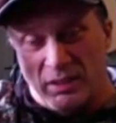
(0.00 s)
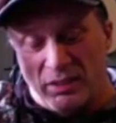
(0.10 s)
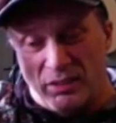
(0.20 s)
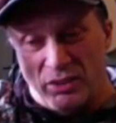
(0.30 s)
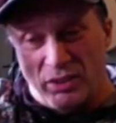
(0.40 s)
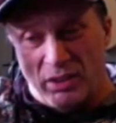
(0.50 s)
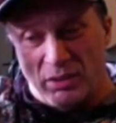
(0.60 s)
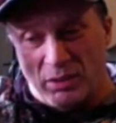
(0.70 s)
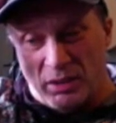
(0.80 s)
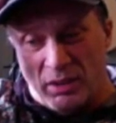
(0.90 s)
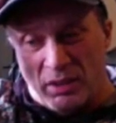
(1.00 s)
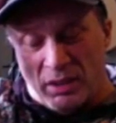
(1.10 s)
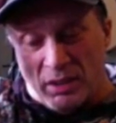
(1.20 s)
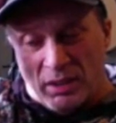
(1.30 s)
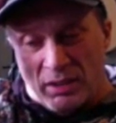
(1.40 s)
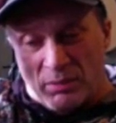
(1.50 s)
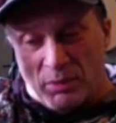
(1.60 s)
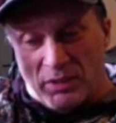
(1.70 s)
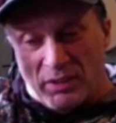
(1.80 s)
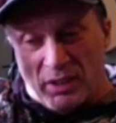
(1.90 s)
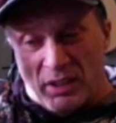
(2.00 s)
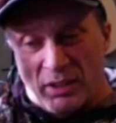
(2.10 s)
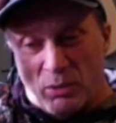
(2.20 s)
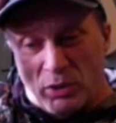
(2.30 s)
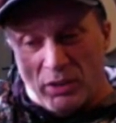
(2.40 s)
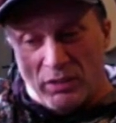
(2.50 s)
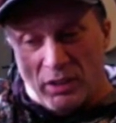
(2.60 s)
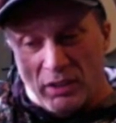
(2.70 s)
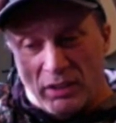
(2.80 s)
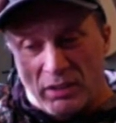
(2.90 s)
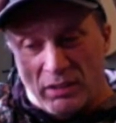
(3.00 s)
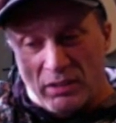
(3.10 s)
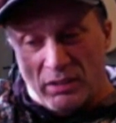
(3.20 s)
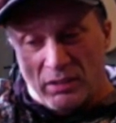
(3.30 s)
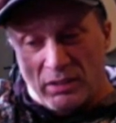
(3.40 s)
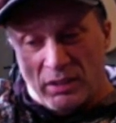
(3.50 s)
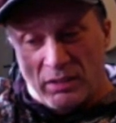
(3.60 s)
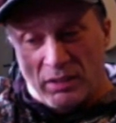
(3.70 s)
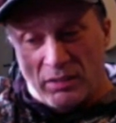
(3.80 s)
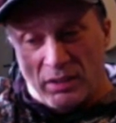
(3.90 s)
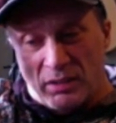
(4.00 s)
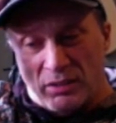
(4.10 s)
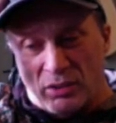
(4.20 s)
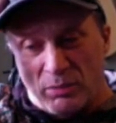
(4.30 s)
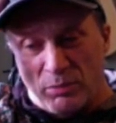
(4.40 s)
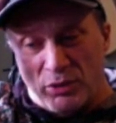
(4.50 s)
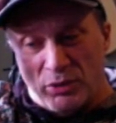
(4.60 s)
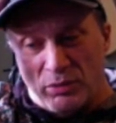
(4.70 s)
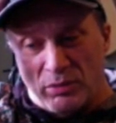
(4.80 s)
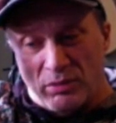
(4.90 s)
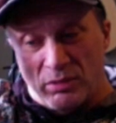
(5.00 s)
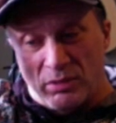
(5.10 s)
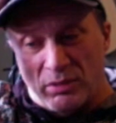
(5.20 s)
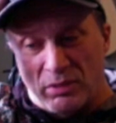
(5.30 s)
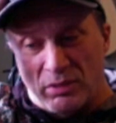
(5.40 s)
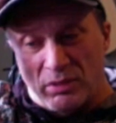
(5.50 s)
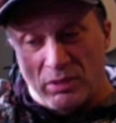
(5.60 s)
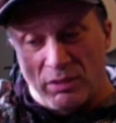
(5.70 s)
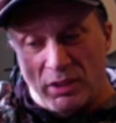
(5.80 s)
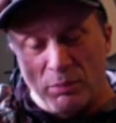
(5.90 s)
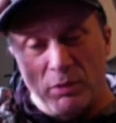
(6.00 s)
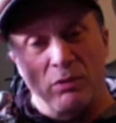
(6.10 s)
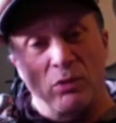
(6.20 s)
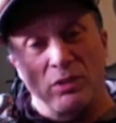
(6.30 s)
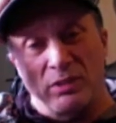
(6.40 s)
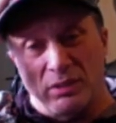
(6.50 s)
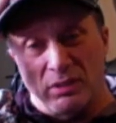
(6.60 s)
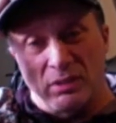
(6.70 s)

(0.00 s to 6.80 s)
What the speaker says: the studio. But I know what it's like. It does take time to develop your voice